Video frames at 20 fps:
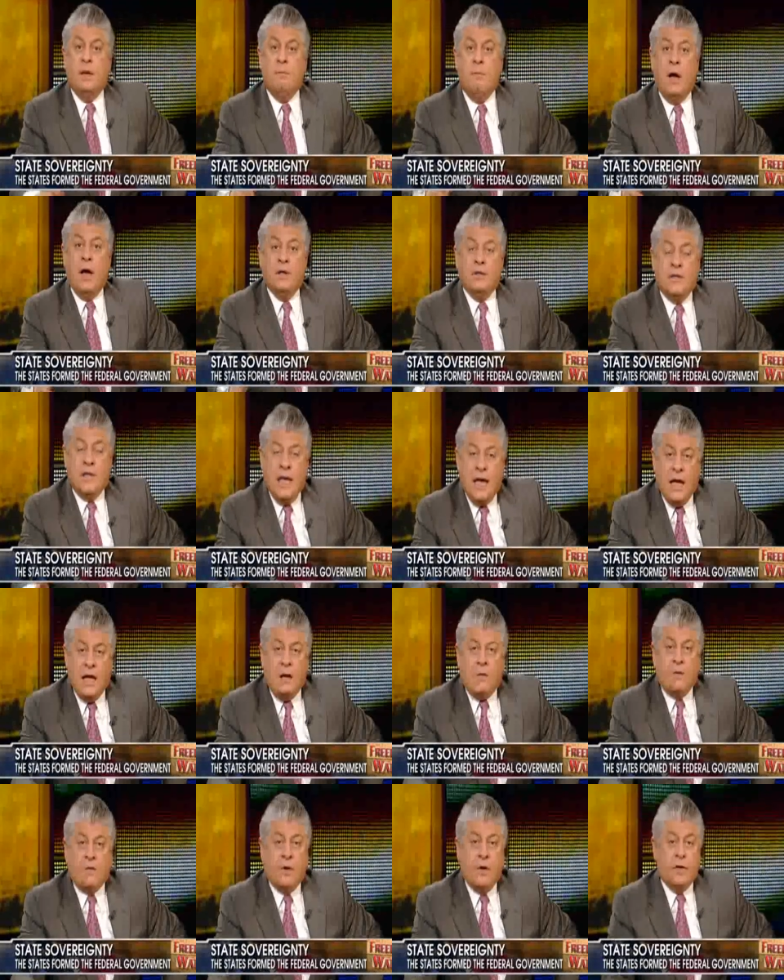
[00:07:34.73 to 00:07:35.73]
in
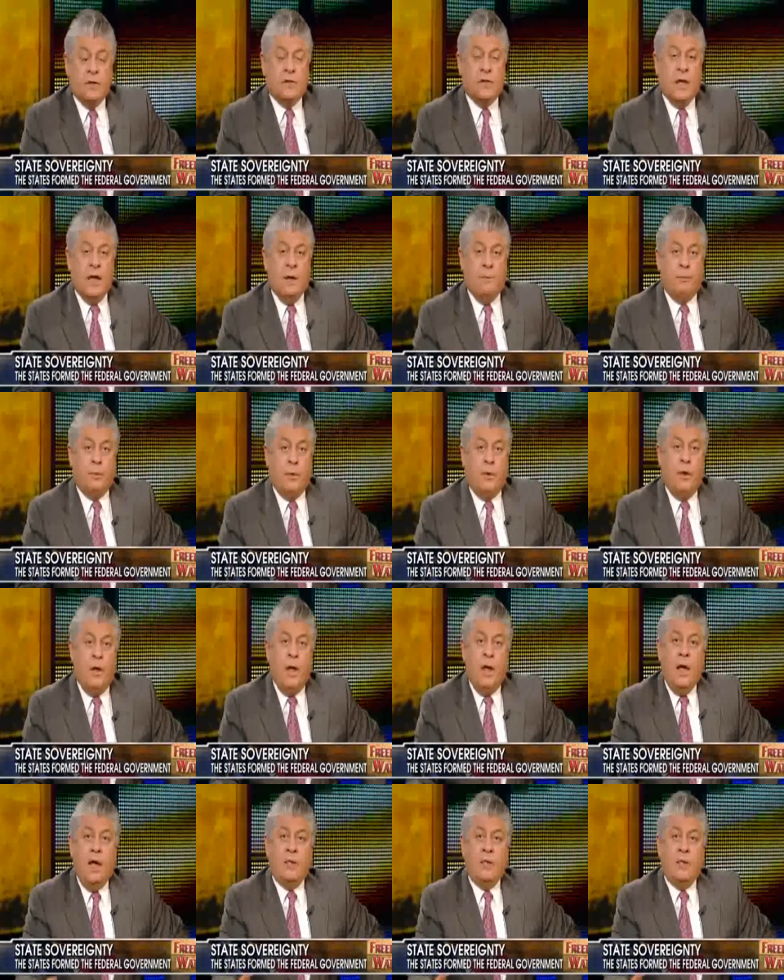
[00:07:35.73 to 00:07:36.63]
Montana, for example,